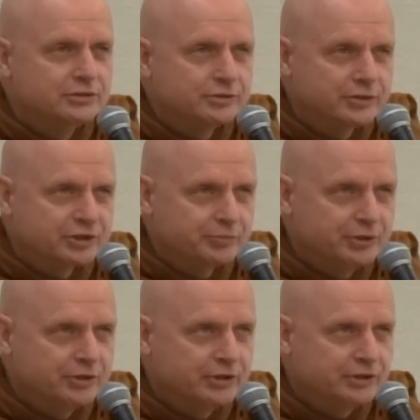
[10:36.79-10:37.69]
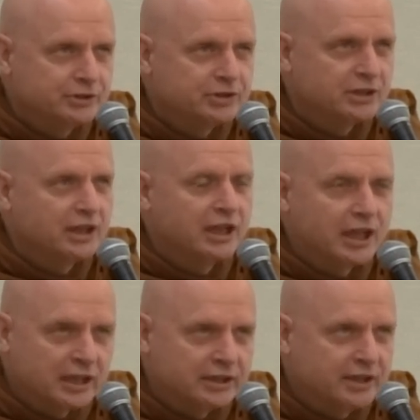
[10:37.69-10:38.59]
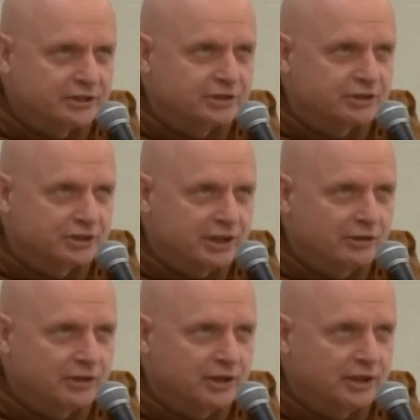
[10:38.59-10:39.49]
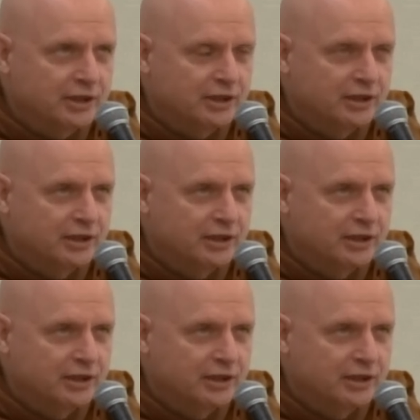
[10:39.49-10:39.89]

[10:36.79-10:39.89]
to experience unnecessarily,